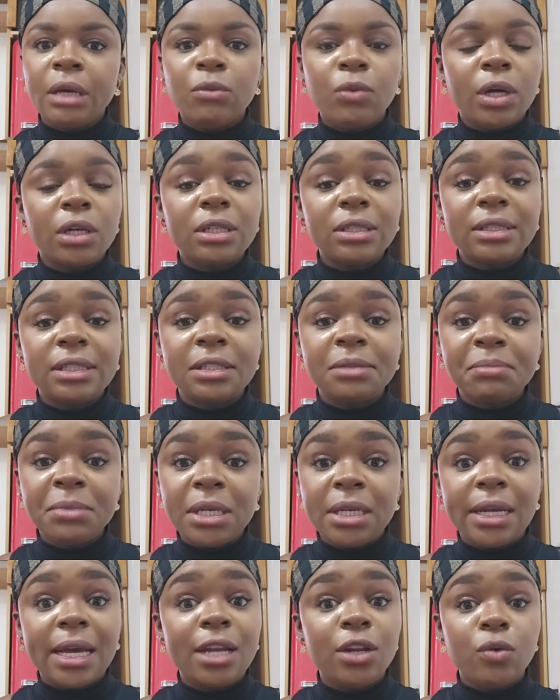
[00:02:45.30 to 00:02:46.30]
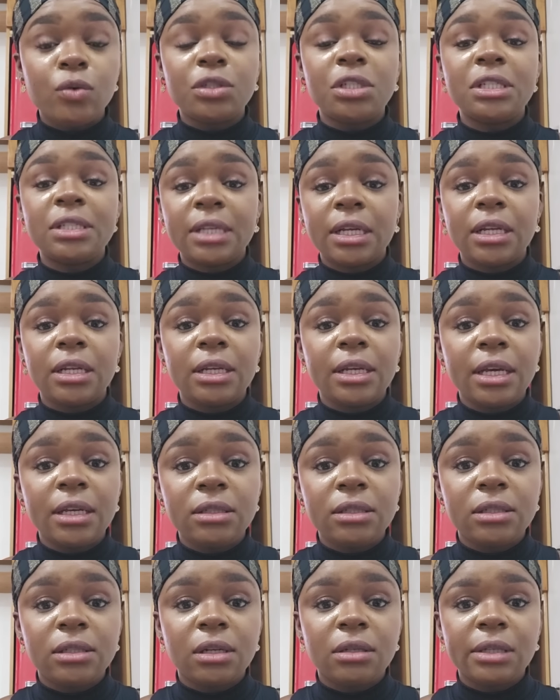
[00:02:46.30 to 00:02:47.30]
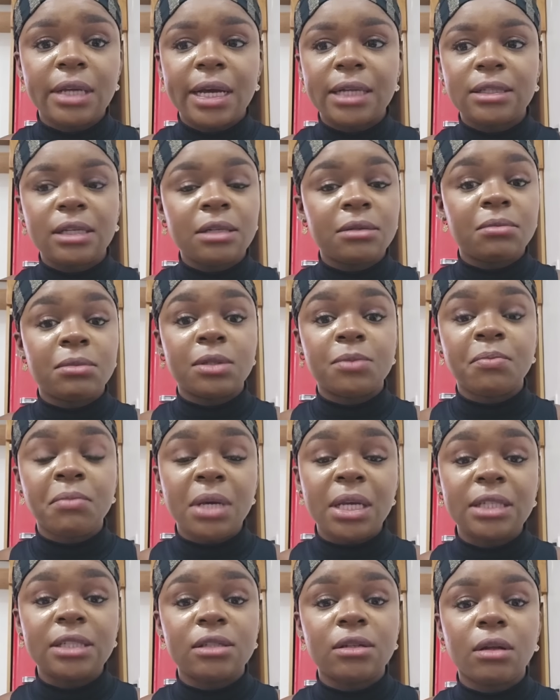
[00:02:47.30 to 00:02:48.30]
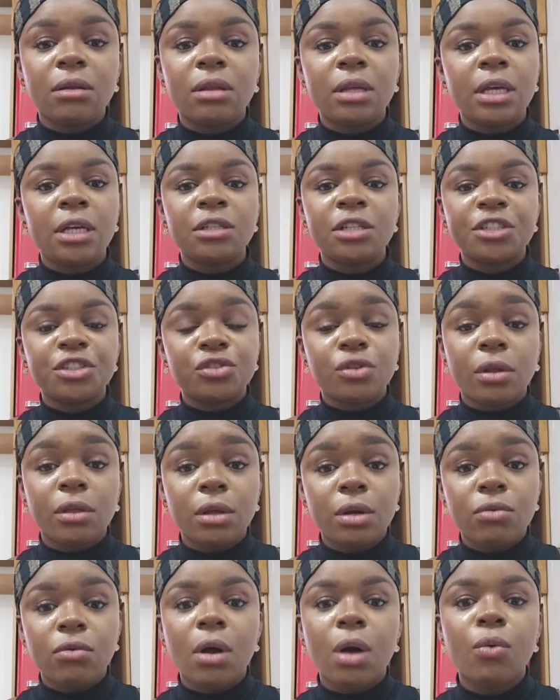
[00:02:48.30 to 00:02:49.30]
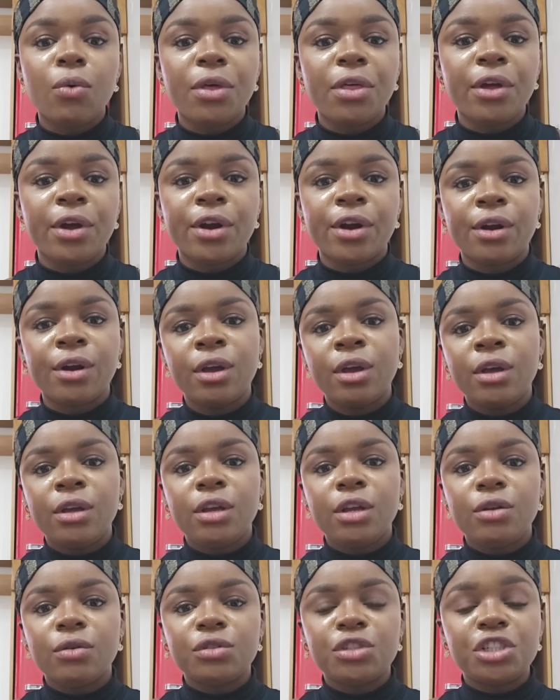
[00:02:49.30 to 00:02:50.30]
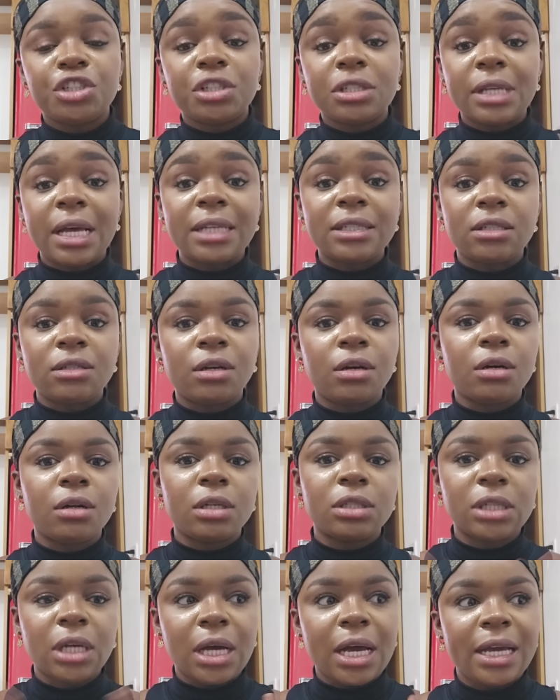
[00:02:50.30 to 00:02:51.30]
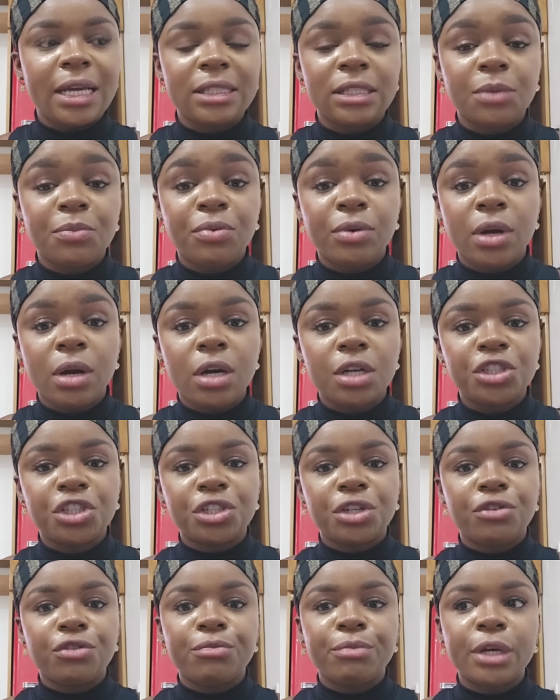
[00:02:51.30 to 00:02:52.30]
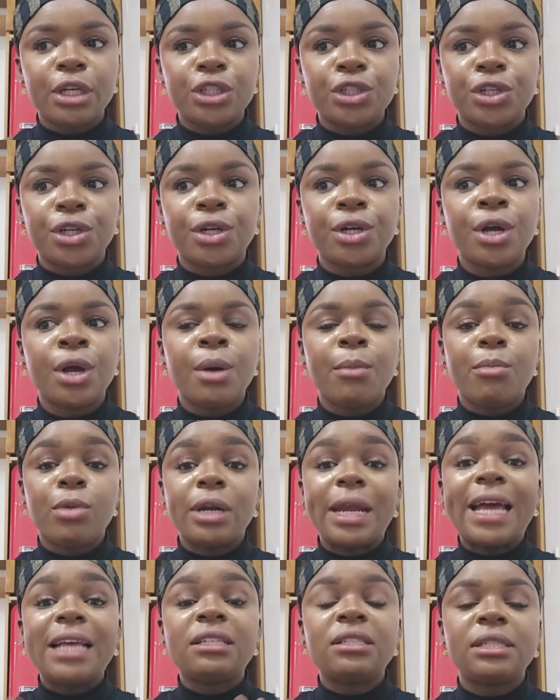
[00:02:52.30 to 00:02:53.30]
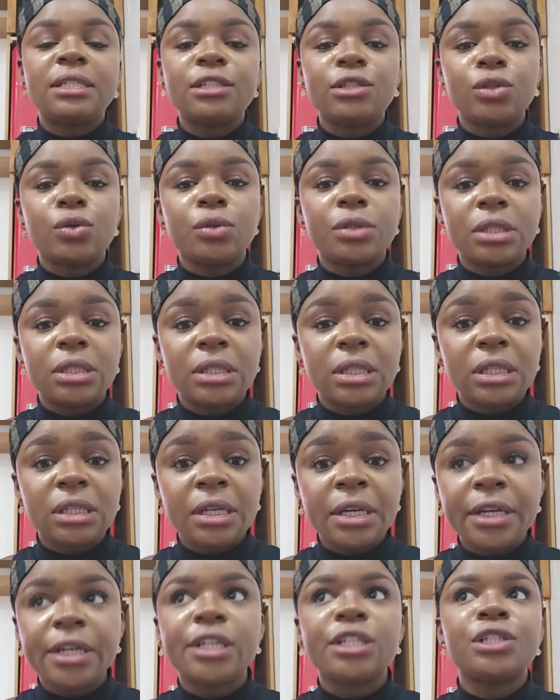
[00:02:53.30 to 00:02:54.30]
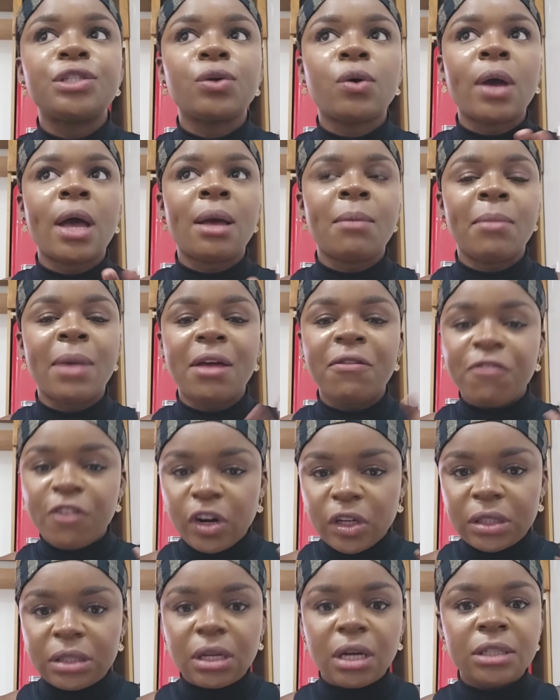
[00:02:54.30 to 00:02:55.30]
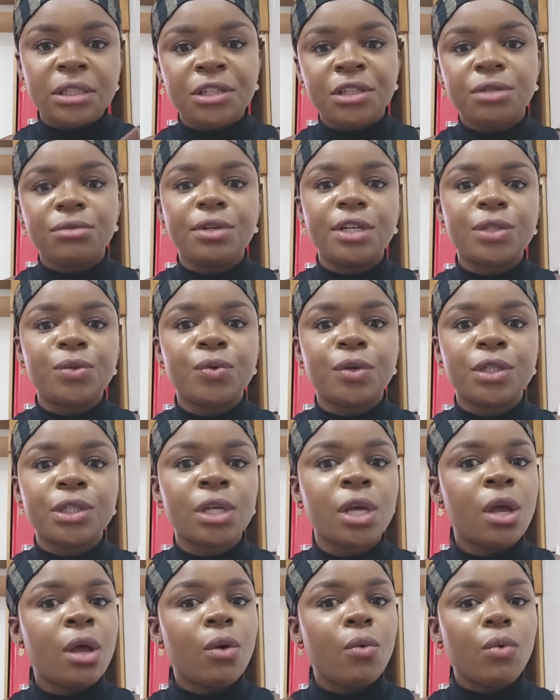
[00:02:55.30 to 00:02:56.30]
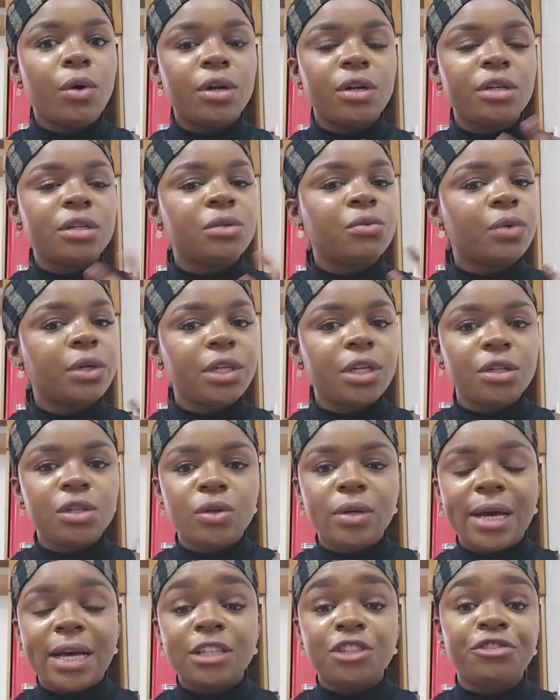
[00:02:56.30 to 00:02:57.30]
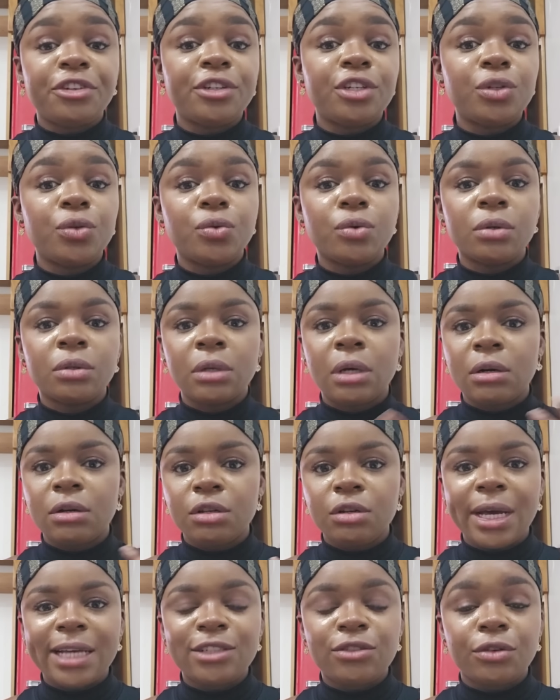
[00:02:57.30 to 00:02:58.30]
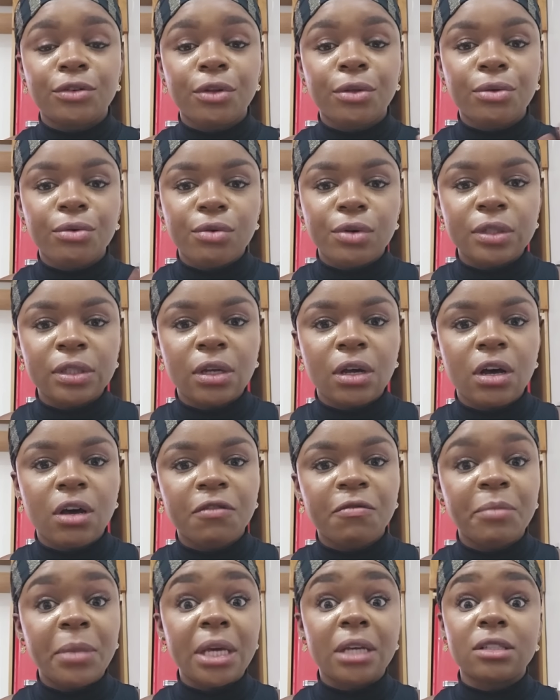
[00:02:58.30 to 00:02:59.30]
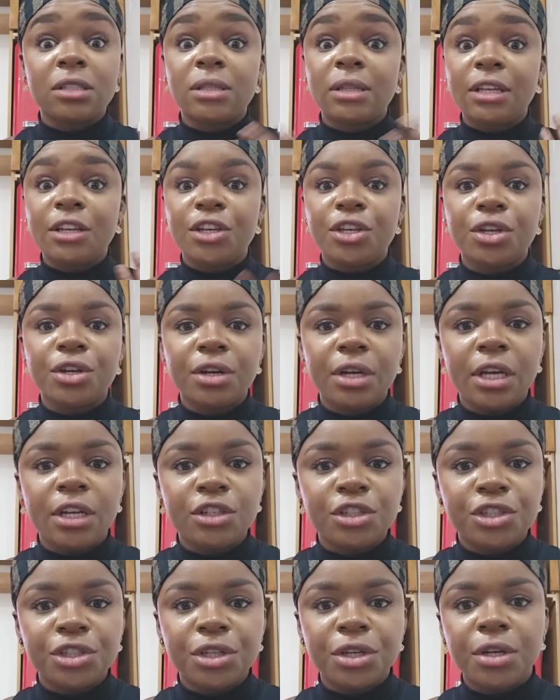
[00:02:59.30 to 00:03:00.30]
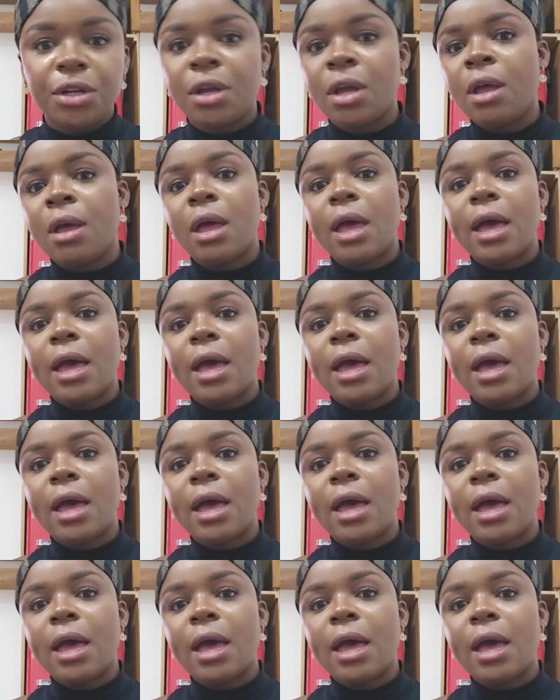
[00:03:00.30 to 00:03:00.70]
what does this mean? I know she said in Kingston that it means nothing. There's nothing wrong with her. You know, she just has it on as, a, I guess, a precautionary measure. But I still noticed it here. So I, my first thought in the race was, what are what are you guys trying to do? Are you guys trying to throw us off, make us think you're injured?